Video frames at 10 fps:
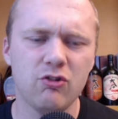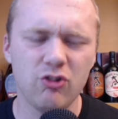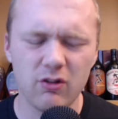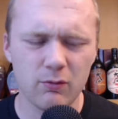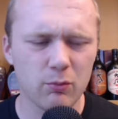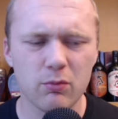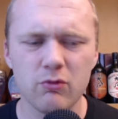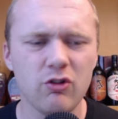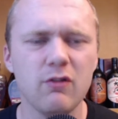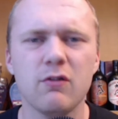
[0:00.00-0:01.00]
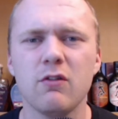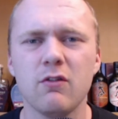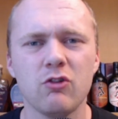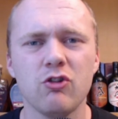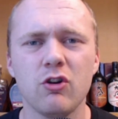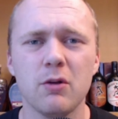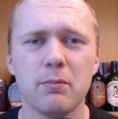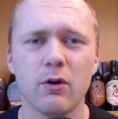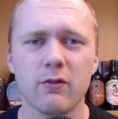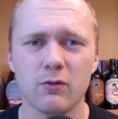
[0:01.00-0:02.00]
She's such a good
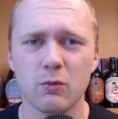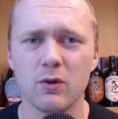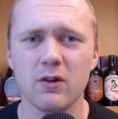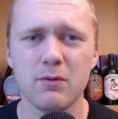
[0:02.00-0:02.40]
person really,